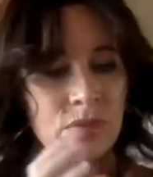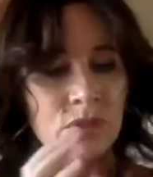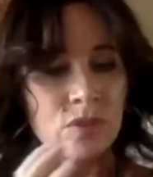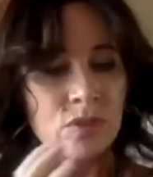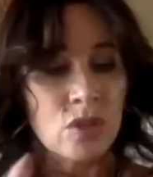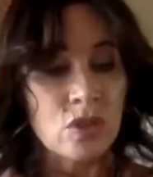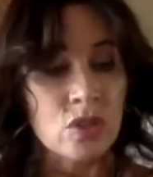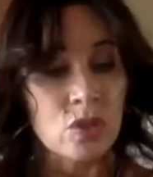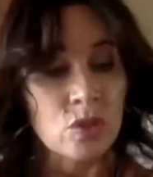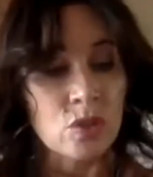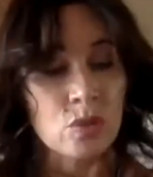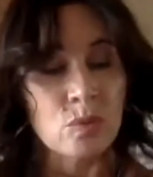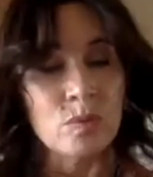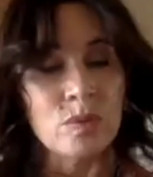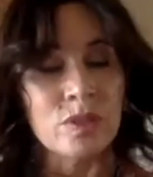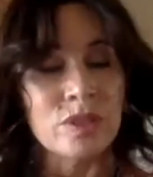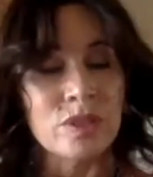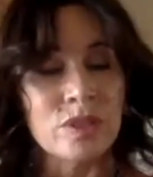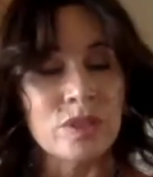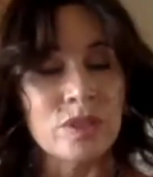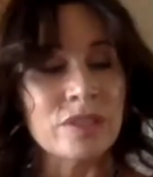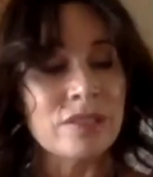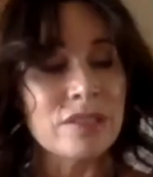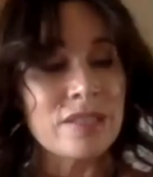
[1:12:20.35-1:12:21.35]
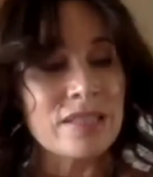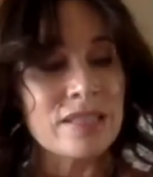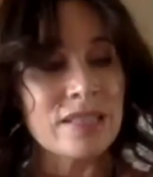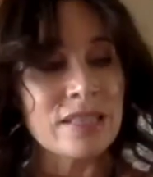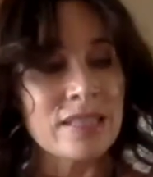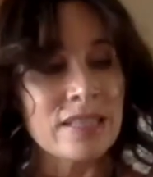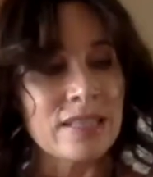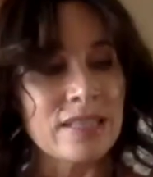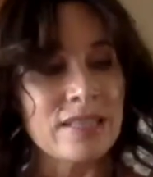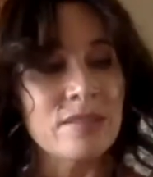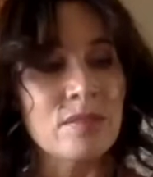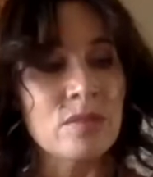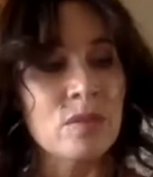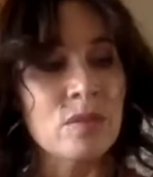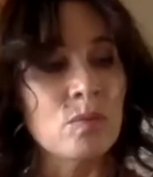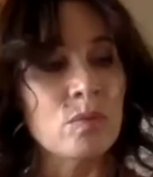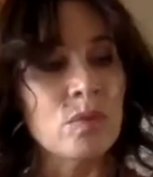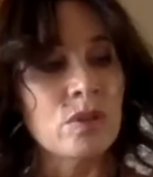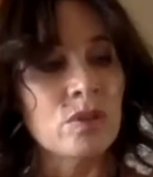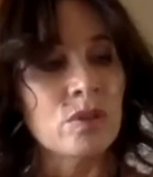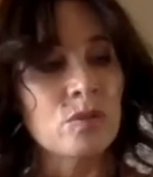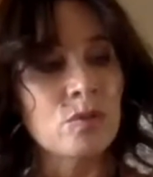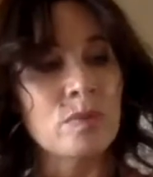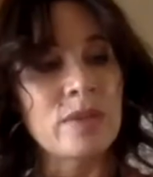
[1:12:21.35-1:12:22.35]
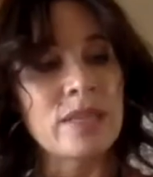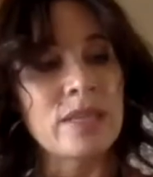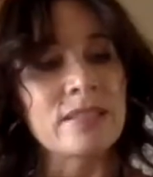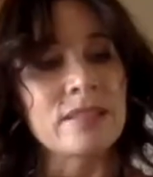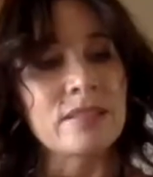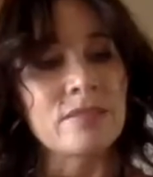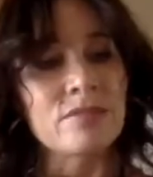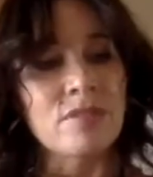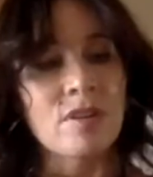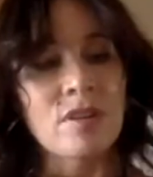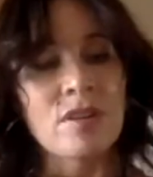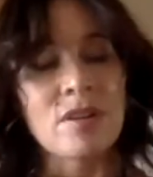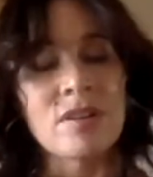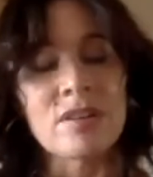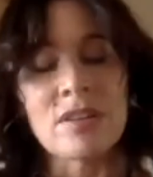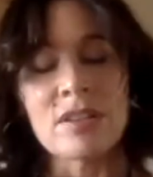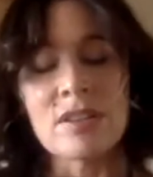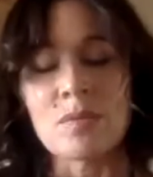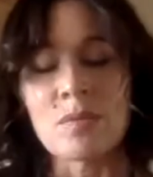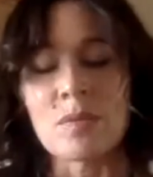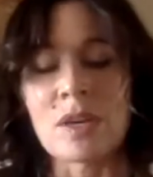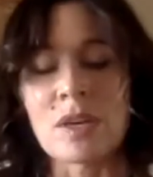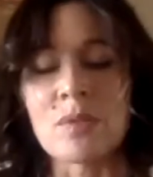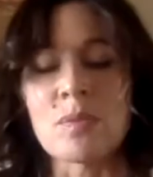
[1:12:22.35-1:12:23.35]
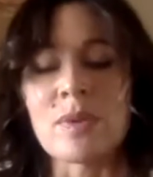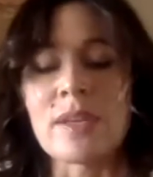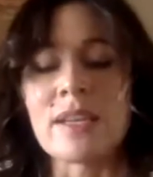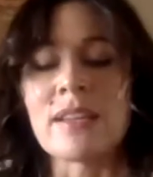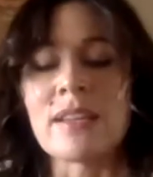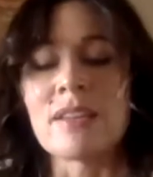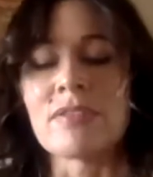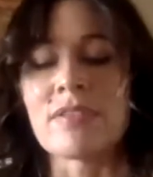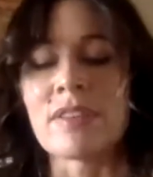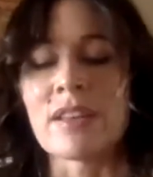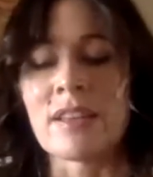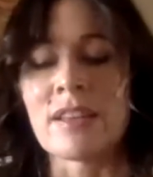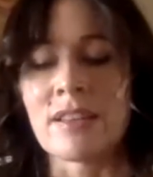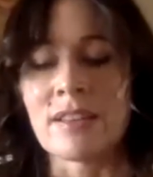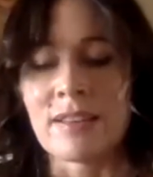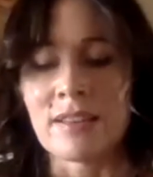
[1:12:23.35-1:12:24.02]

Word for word: the two worlds, the, the world we live on and the one we live in.